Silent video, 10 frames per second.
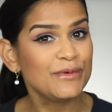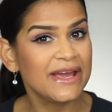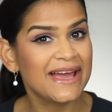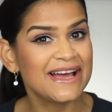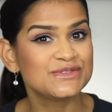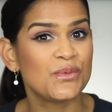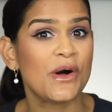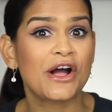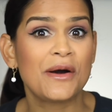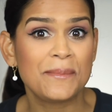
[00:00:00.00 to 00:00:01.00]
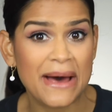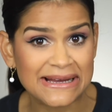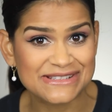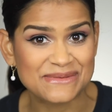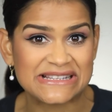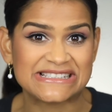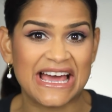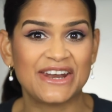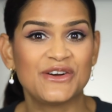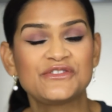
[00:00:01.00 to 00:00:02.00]
Muñecas, welcome back to my
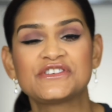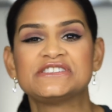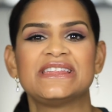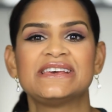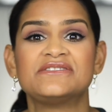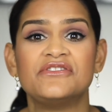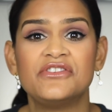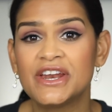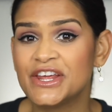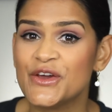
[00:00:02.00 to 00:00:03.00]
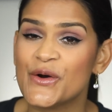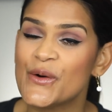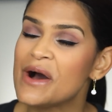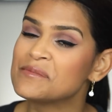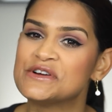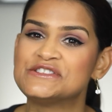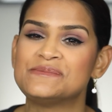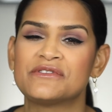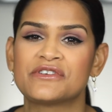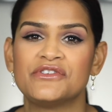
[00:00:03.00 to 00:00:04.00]
channel. For today's video, I'm going to
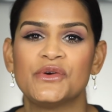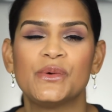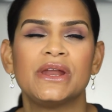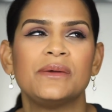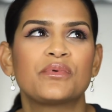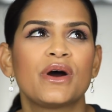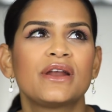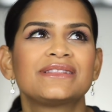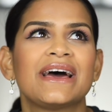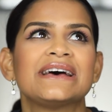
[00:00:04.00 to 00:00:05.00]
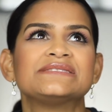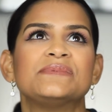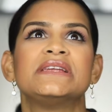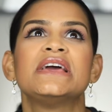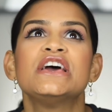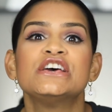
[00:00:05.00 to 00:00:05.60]
be reviewing a product that has been